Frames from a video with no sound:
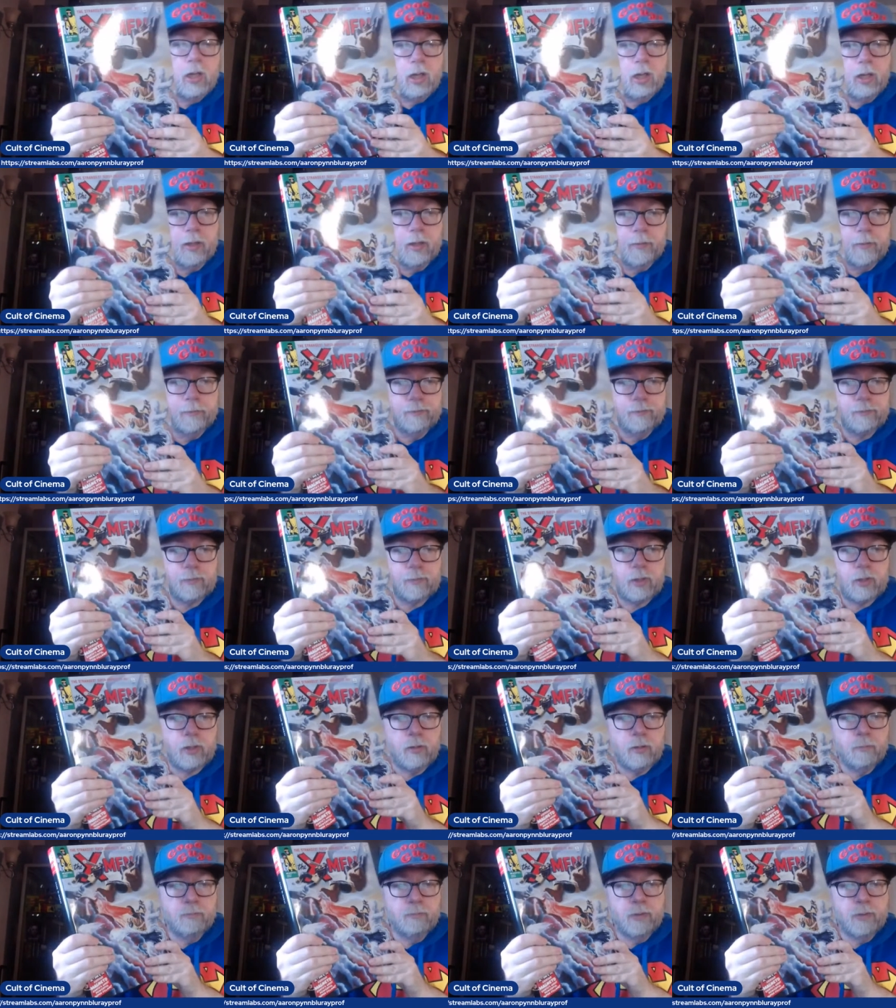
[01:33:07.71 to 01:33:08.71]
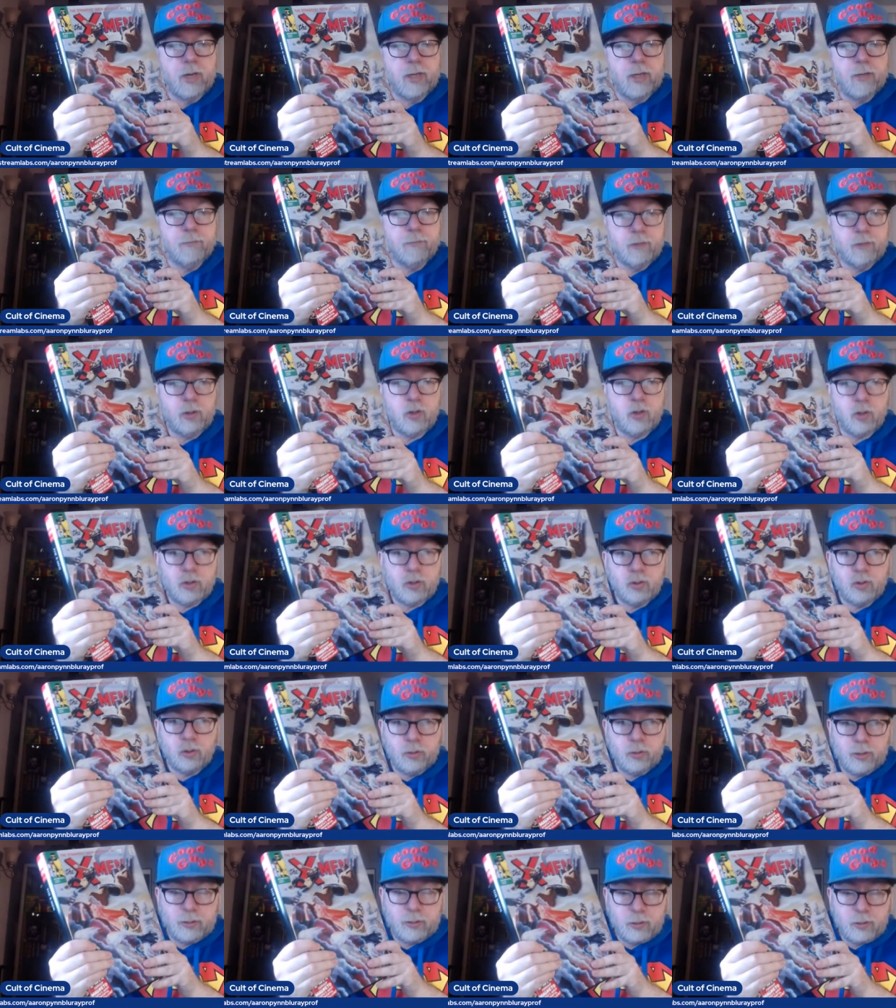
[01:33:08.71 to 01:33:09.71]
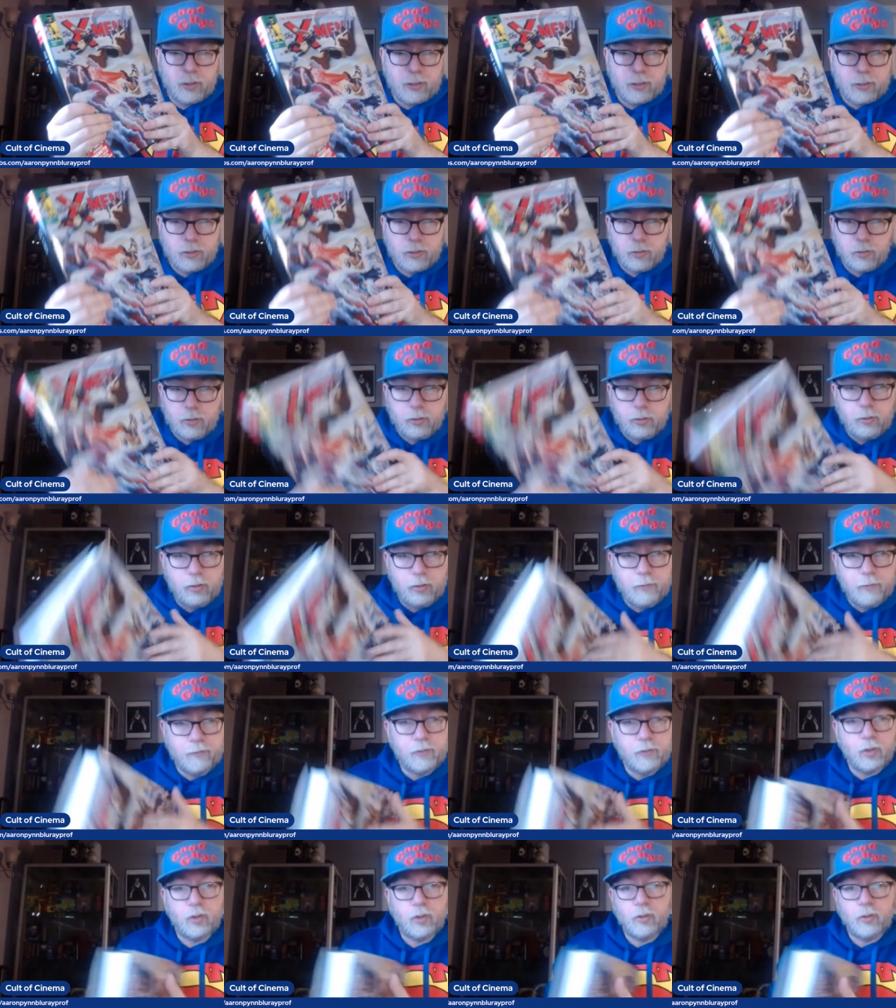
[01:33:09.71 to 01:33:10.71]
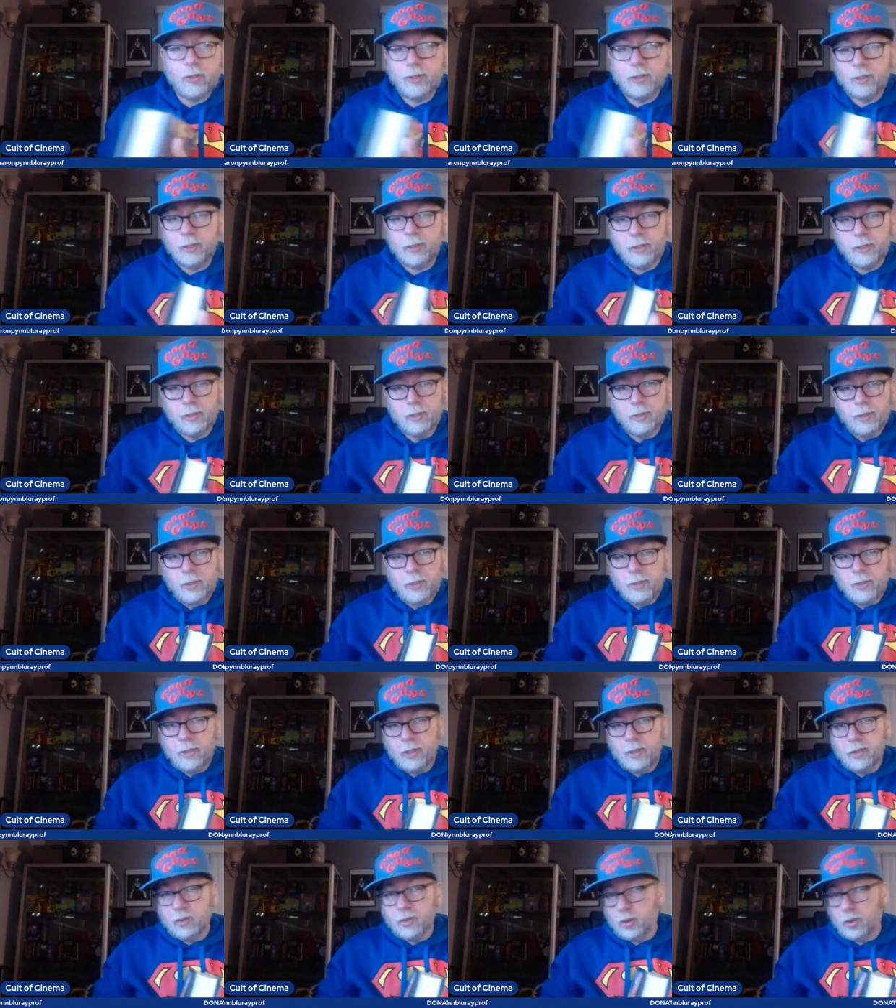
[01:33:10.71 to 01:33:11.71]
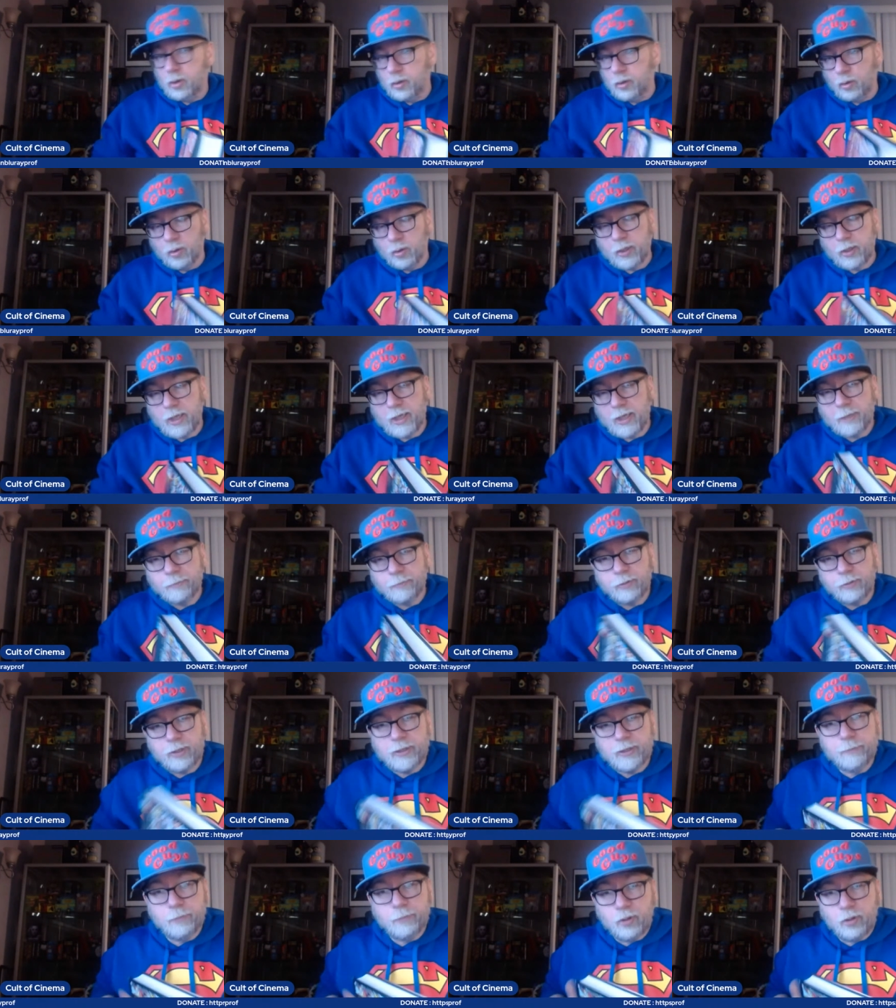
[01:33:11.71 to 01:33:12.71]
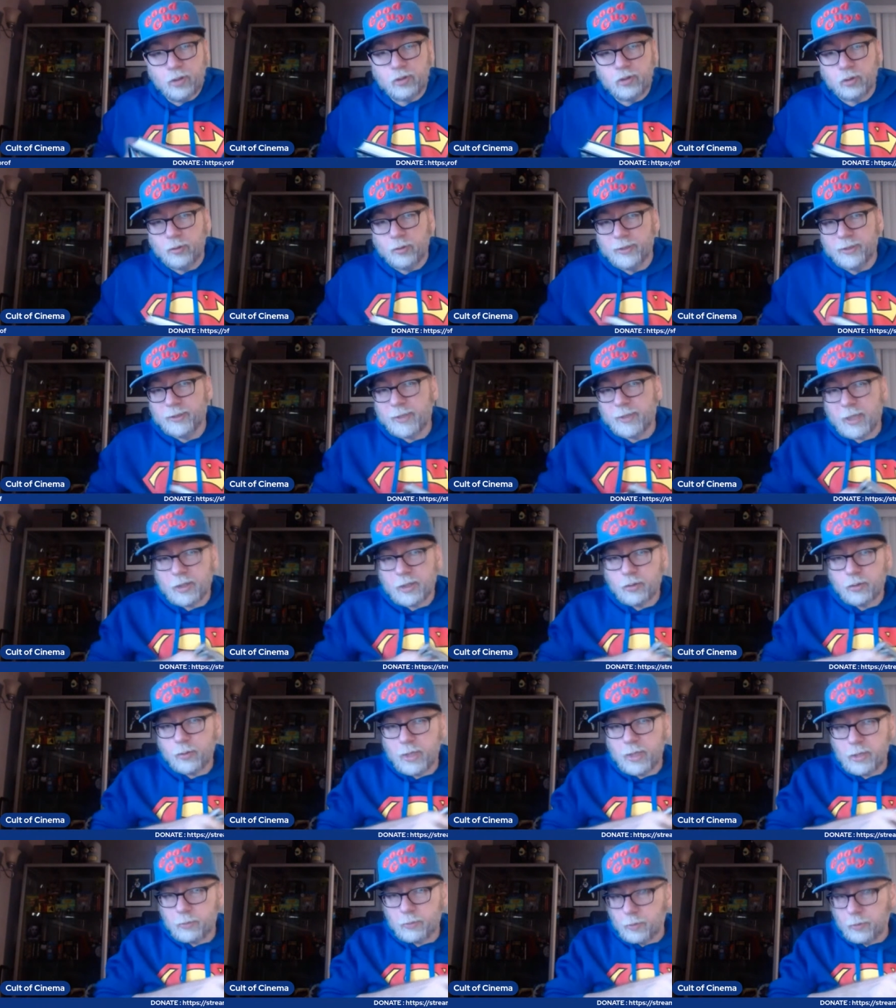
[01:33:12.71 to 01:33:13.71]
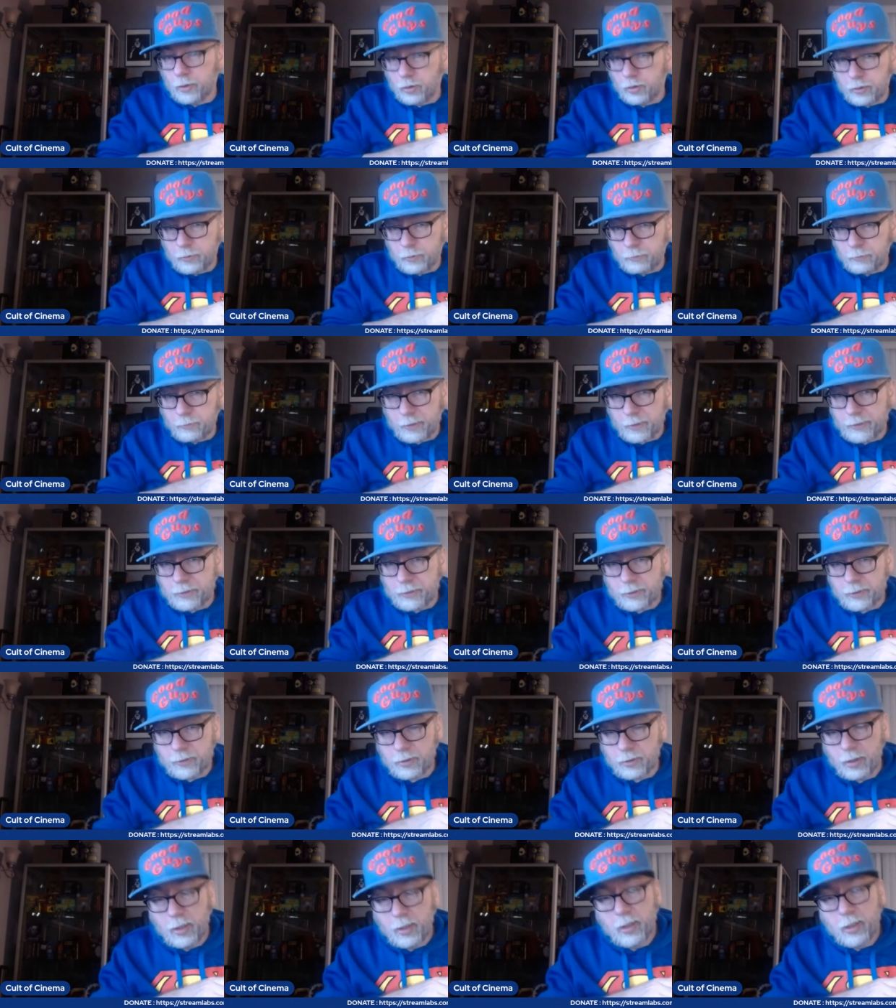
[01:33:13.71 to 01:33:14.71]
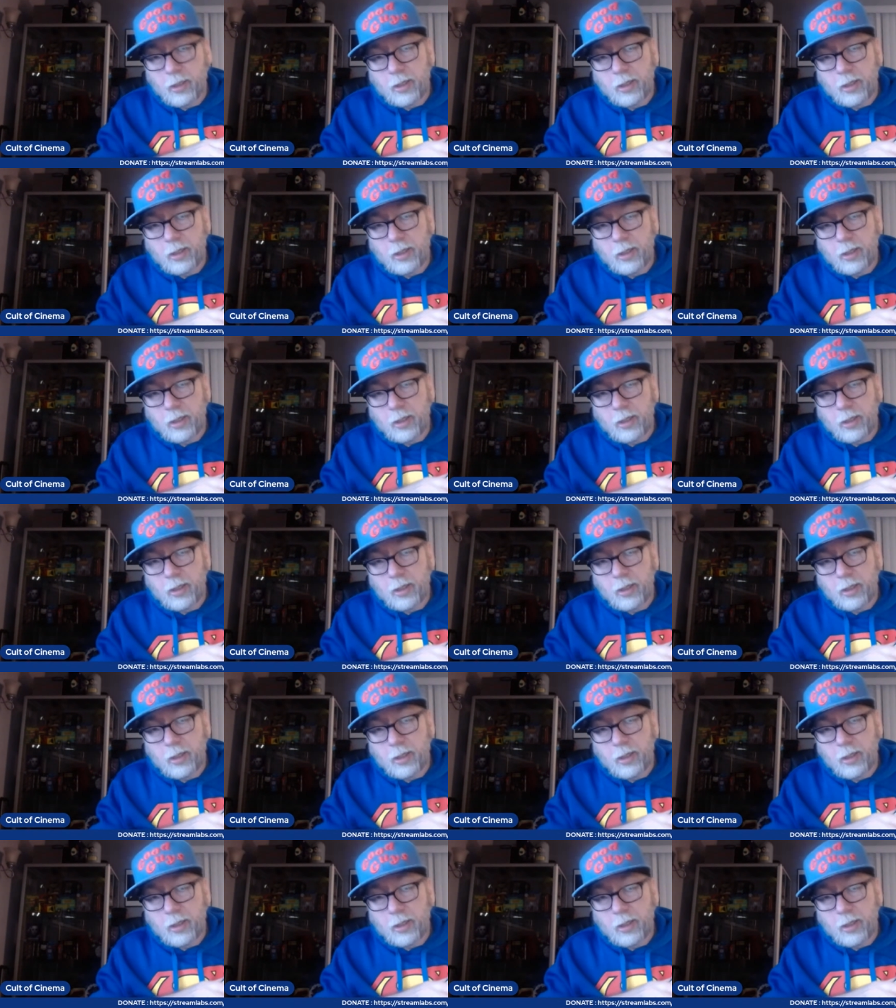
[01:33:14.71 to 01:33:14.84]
But if you go to any of the Organic Price Books or In Stock Trades, one of those places,